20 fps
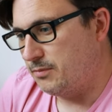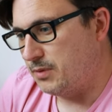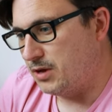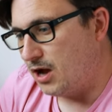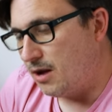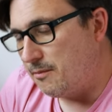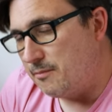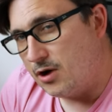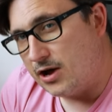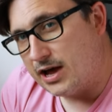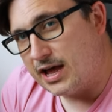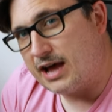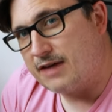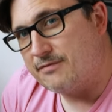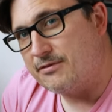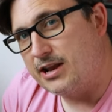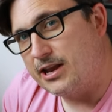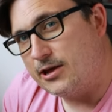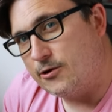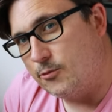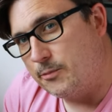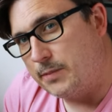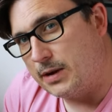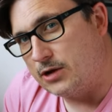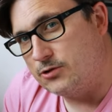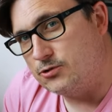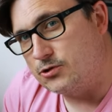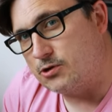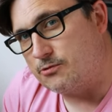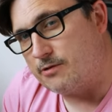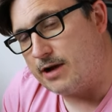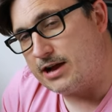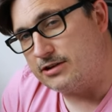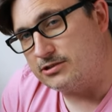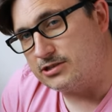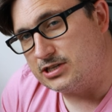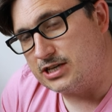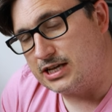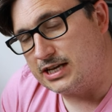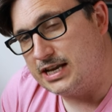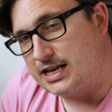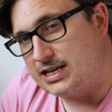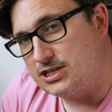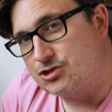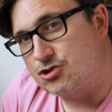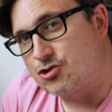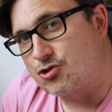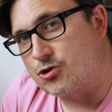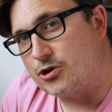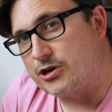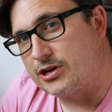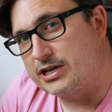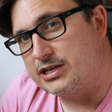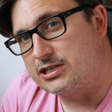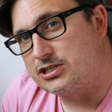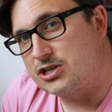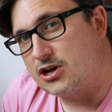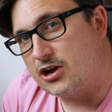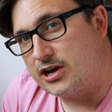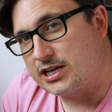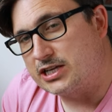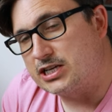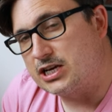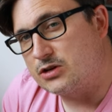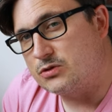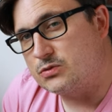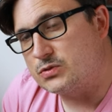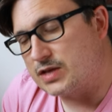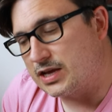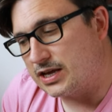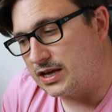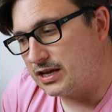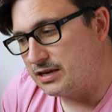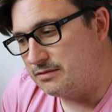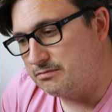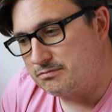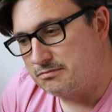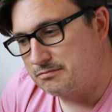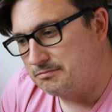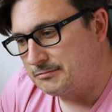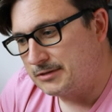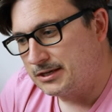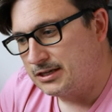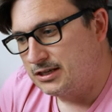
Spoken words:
but I might have a little poke around and at least try and diagnose it, and